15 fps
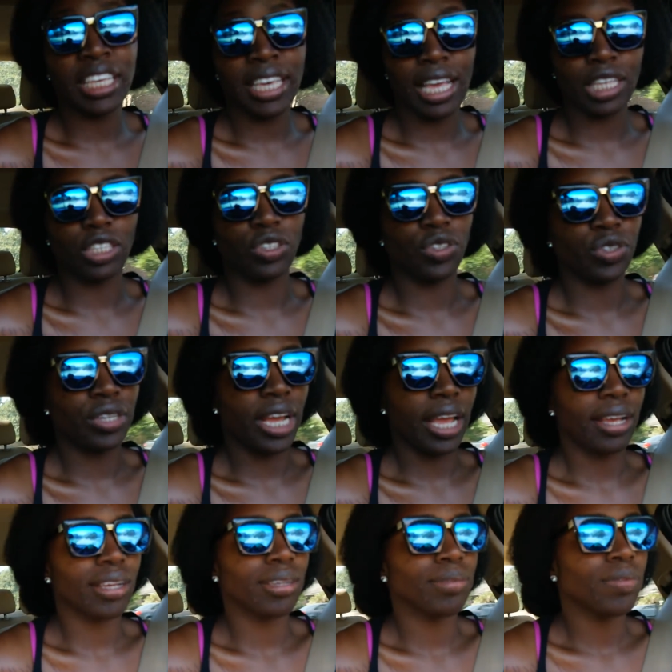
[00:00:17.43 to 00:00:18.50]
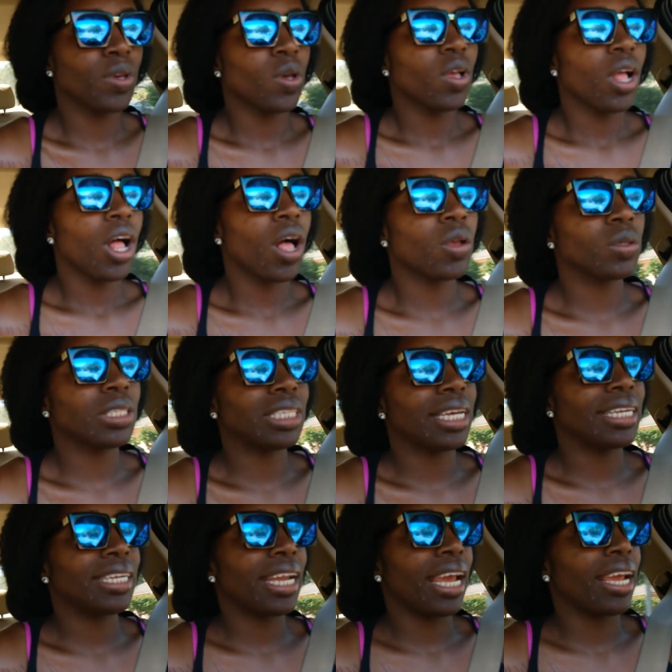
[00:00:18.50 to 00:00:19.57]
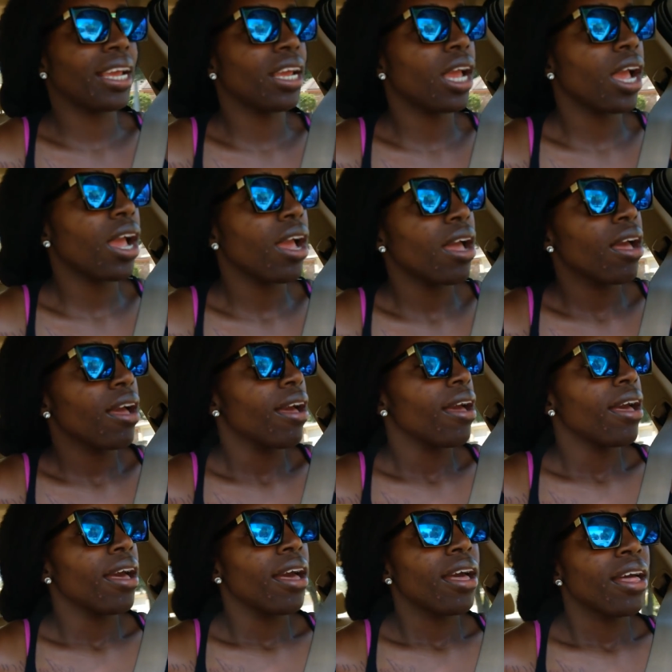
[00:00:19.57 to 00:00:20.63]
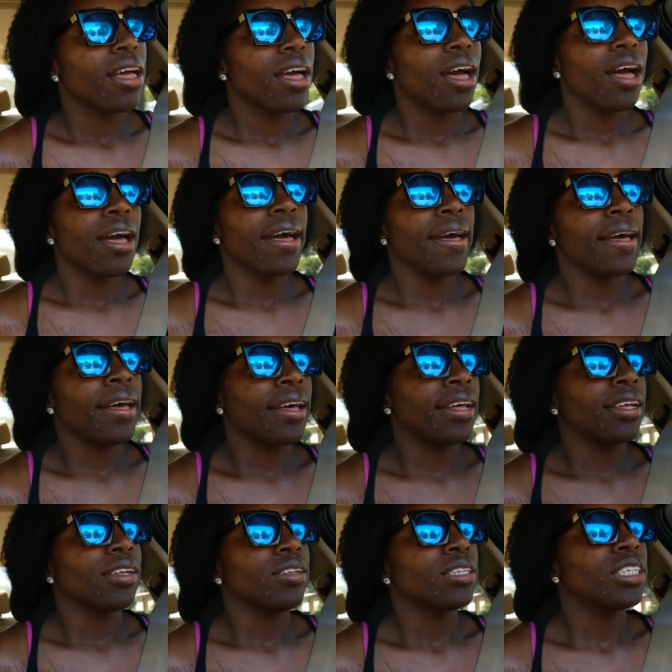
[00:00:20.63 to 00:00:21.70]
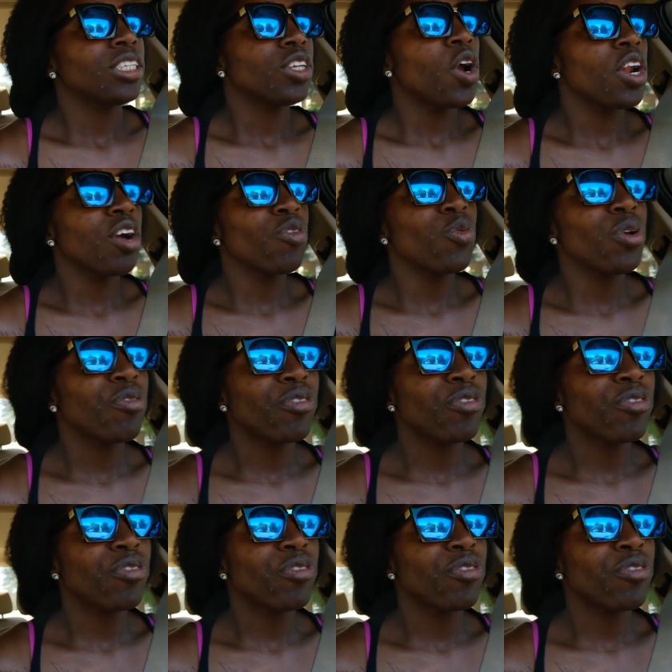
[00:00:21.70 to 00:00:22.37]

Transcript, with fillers: yesterday on Sunday. Uh, let's start off with